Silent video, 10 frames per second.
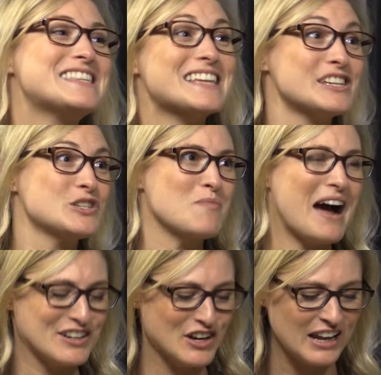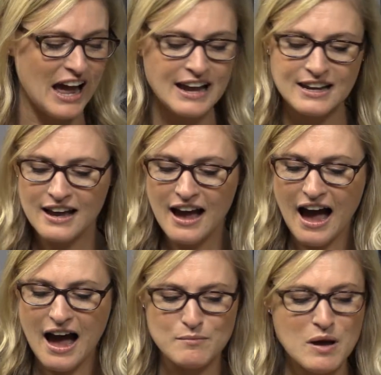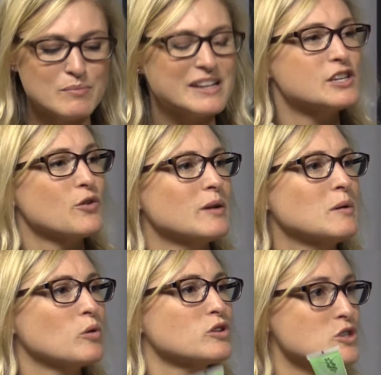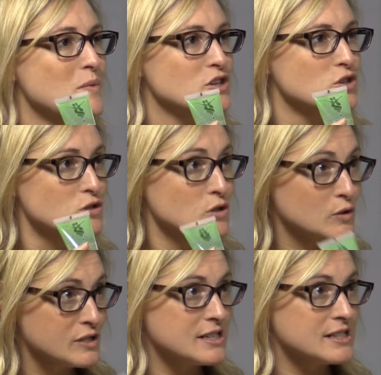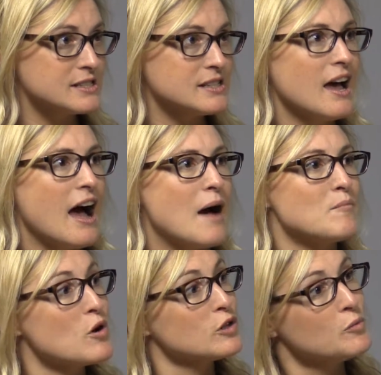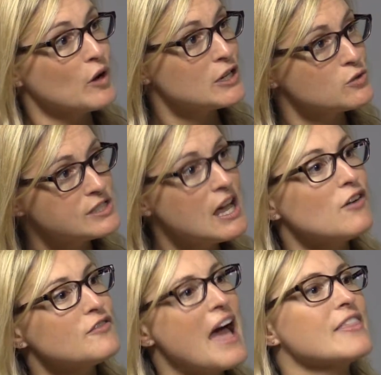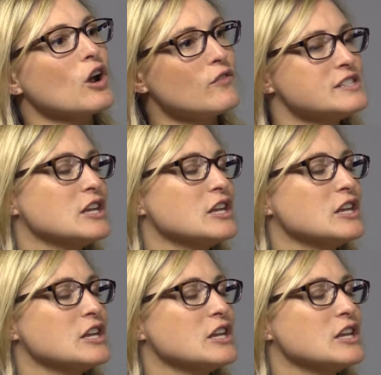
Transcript: things that you might not like. But it's incredibly important to make sure you use this, both lubricate yourself and then obviously